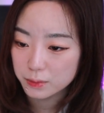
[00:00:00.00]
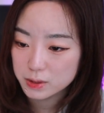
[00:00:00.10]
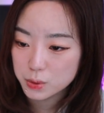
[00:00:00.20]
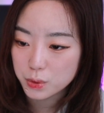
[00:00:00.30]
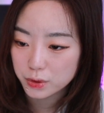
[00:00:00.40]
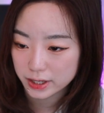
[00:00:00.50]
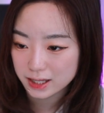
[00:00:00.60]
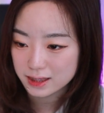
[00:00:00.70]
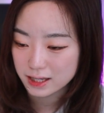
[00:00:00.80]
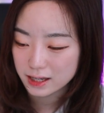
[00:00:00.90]

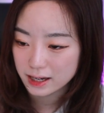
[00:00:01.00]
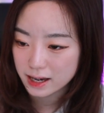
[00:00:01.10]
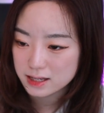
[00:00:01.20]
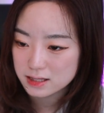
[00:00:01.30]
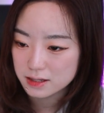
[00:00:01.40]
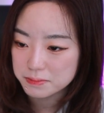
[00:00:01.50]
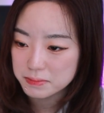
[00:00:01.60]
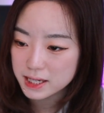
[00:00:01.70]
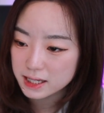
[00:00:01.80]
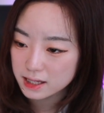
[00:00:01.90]
rhetoric that has a
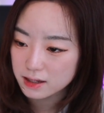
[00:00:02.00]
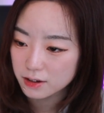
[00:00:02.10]
meaning